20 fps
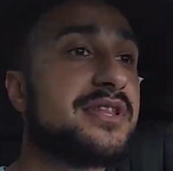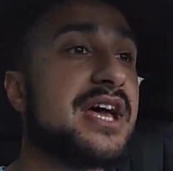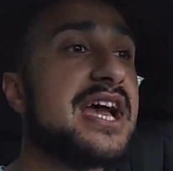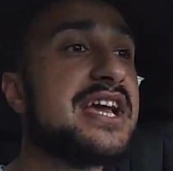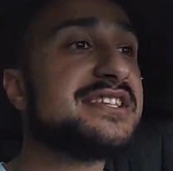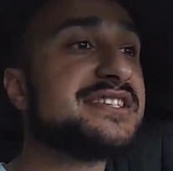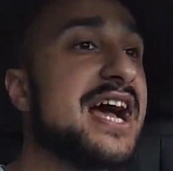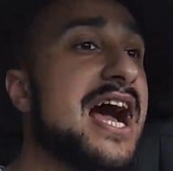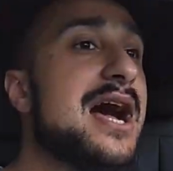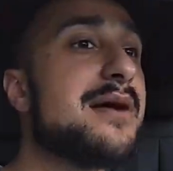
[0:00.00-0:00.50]

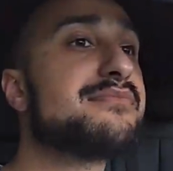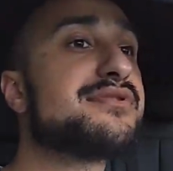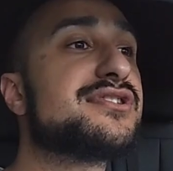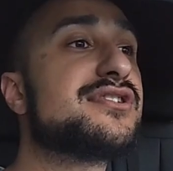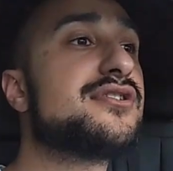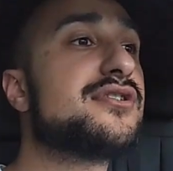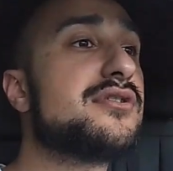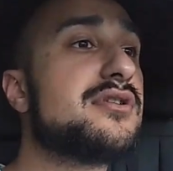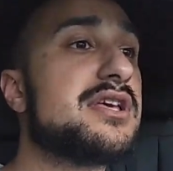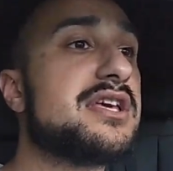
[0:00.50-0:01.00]
That is
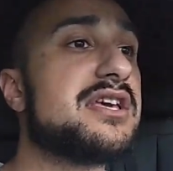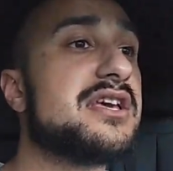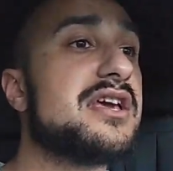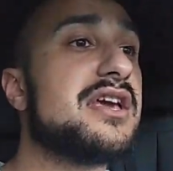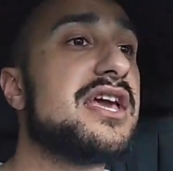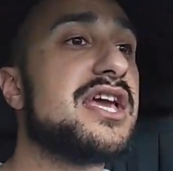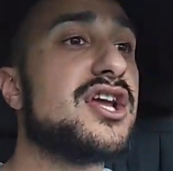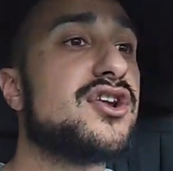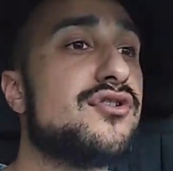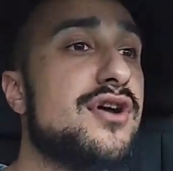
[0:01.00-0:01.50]
absolutely
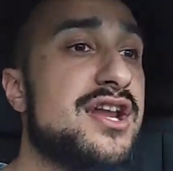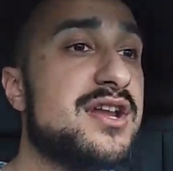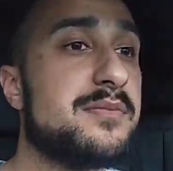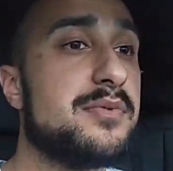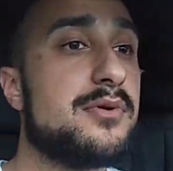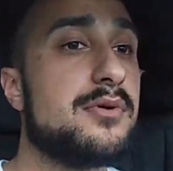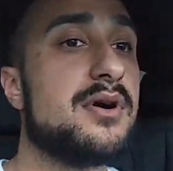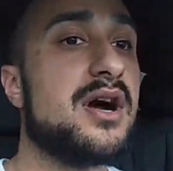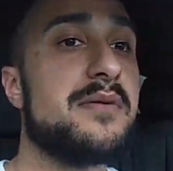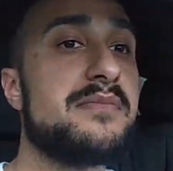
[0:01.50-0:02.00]

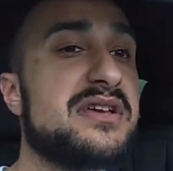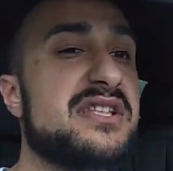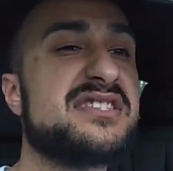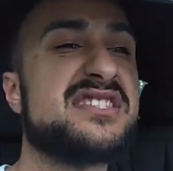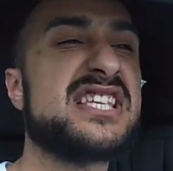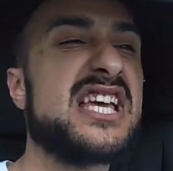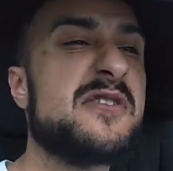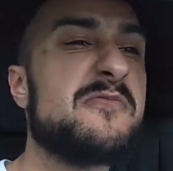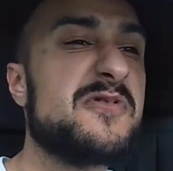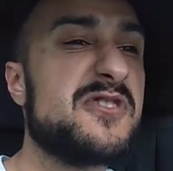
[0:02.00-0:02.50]
incredible. I mean,
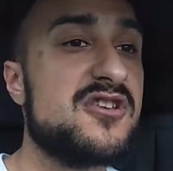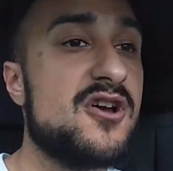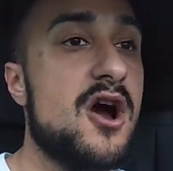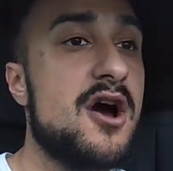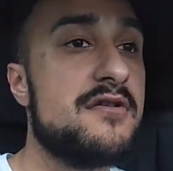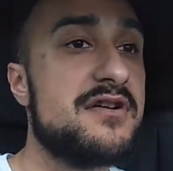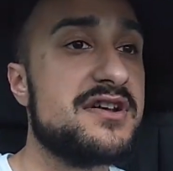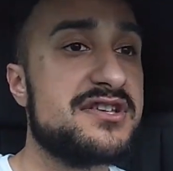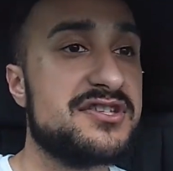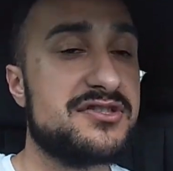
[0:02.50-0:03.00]
same with the
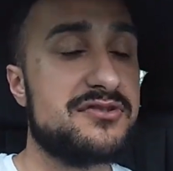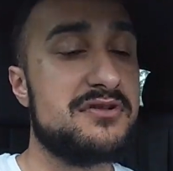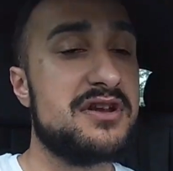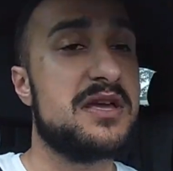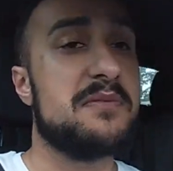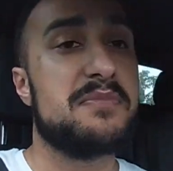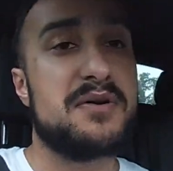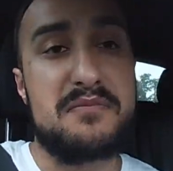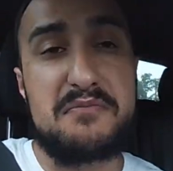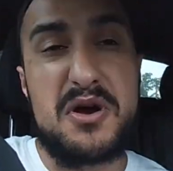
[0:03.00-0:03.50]

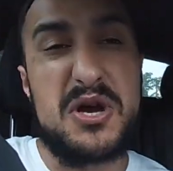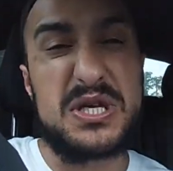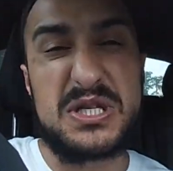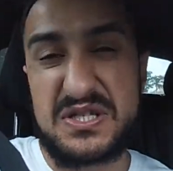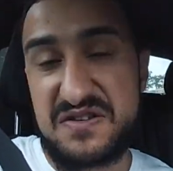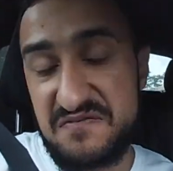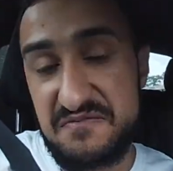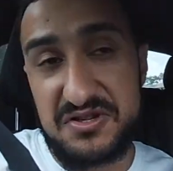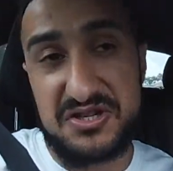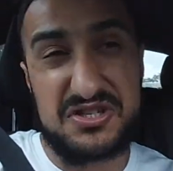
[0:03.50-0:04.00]
RS3, but
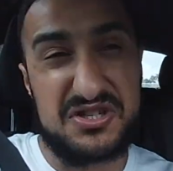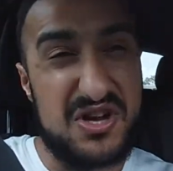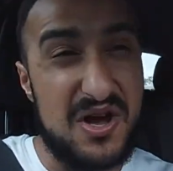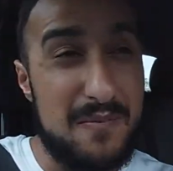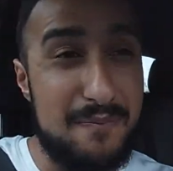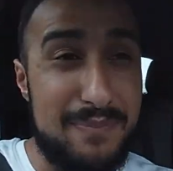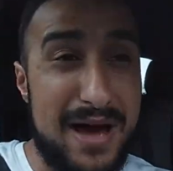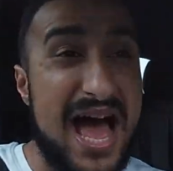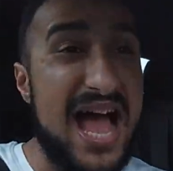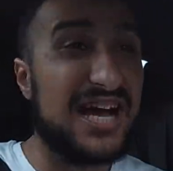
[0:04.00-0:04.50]
most of them just go
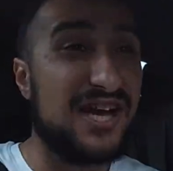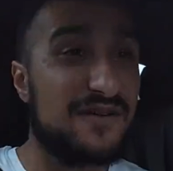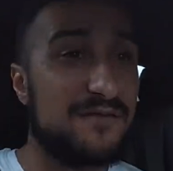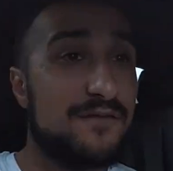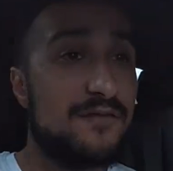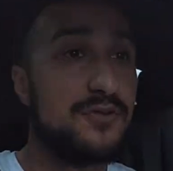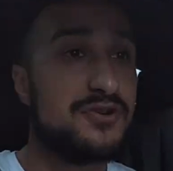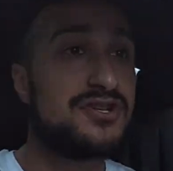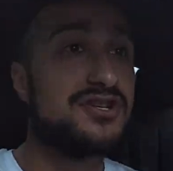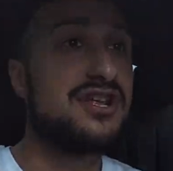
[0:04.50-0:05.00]
bang,
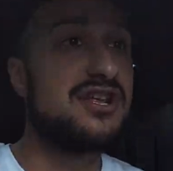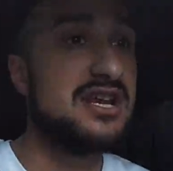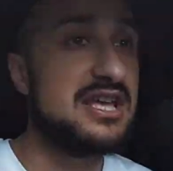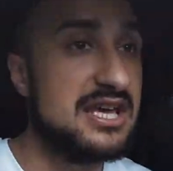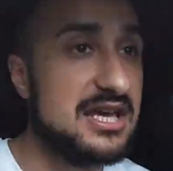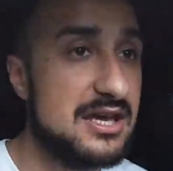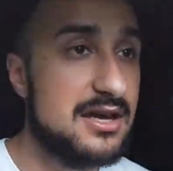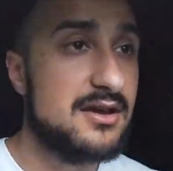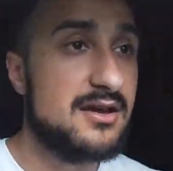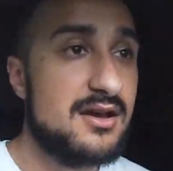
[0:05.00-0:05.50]

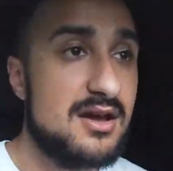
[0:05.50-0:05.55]
unfortunately.